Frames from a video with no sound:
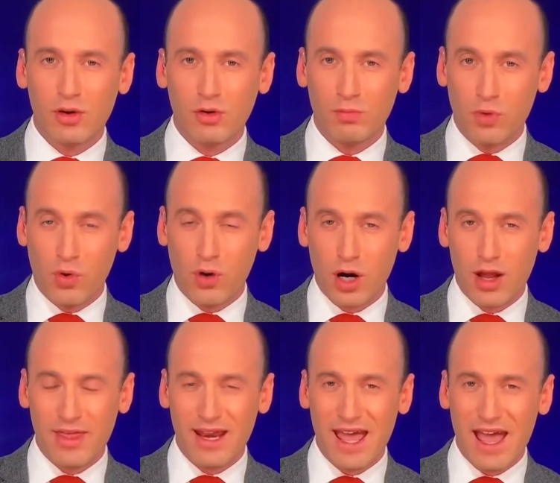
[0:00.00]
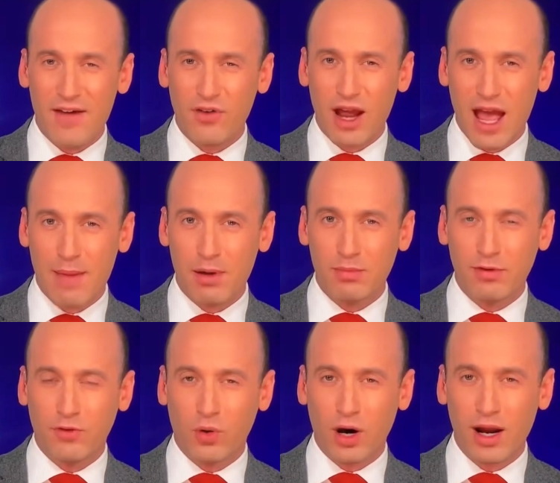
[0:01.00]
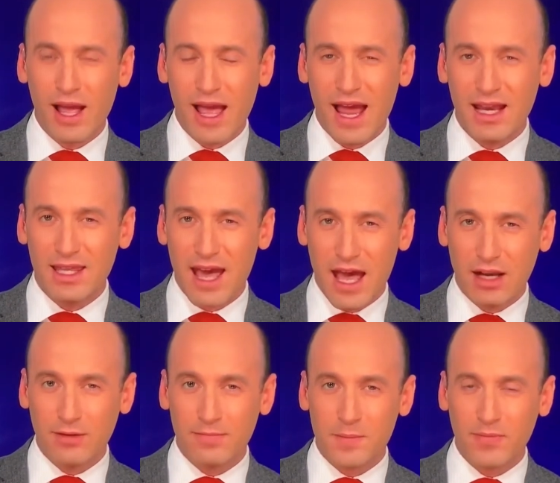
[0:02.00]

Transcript: more than ever happened before. And yet,